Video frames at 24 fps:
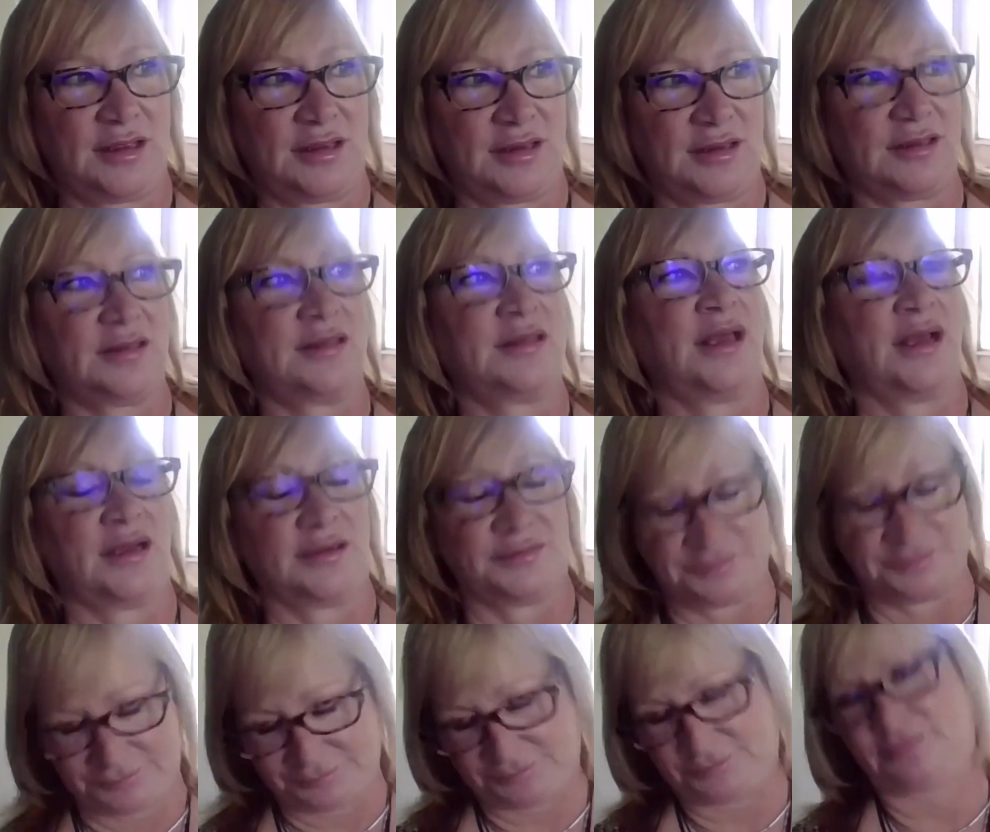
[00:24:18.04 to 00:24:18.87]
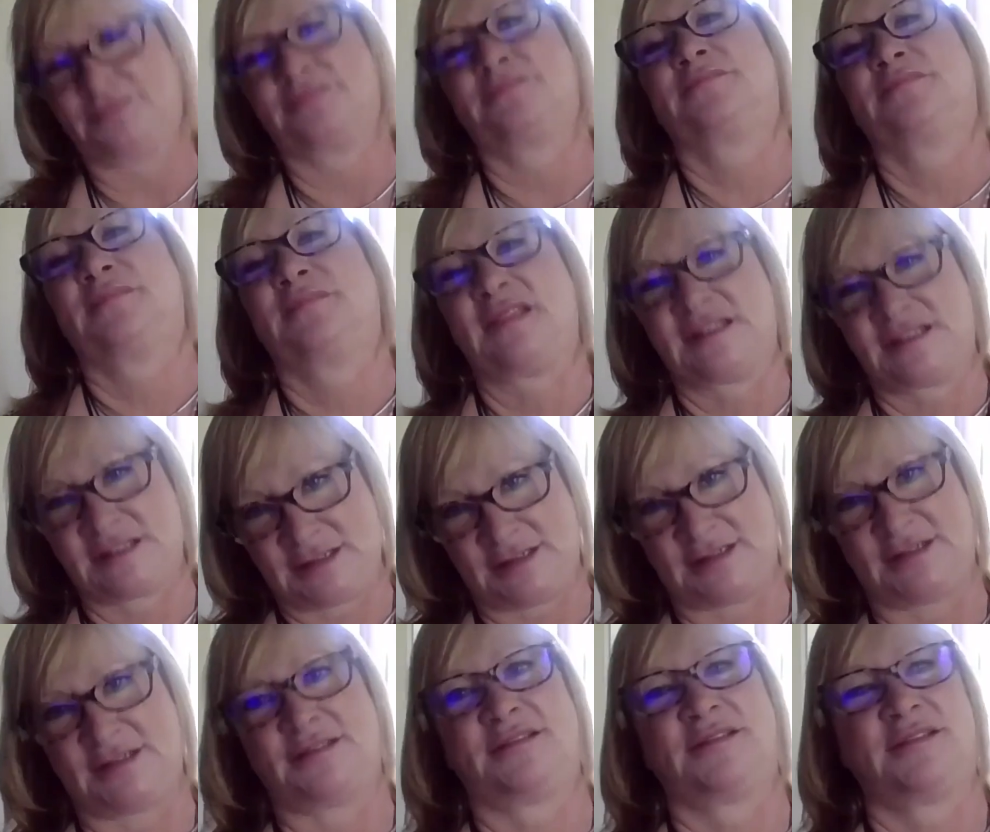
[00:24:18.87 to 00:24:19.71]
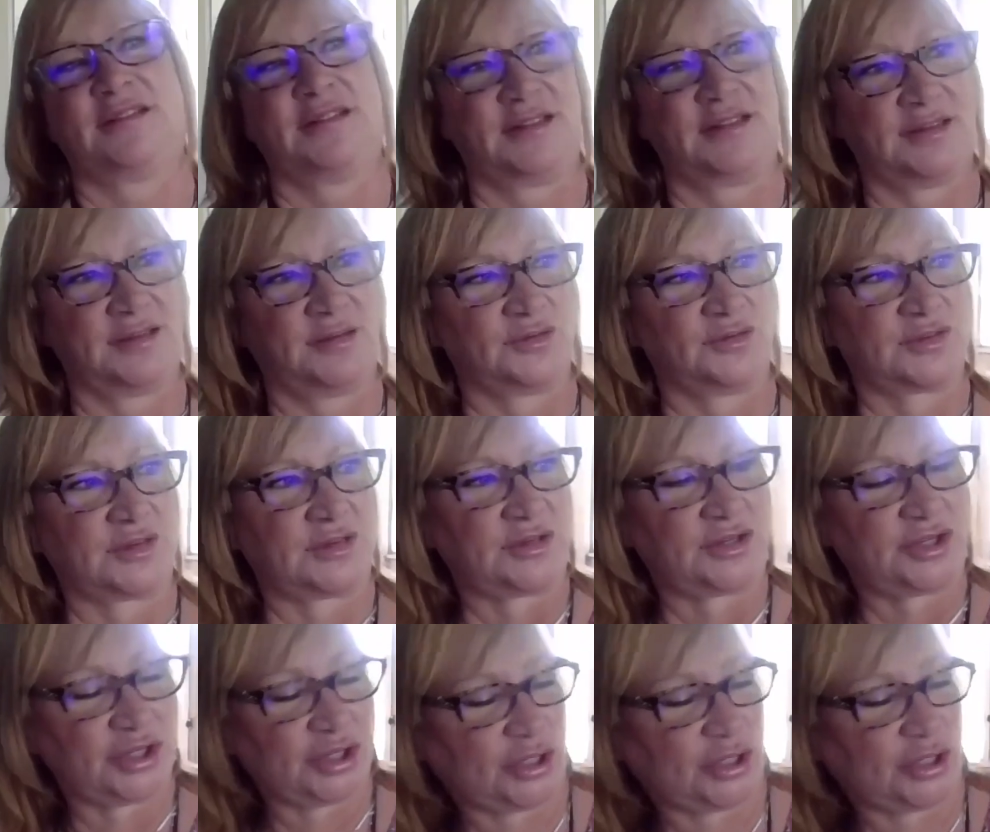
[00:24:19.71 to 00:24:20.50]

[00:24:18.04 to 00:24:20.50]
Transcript: Yeah, that's it. And it was like,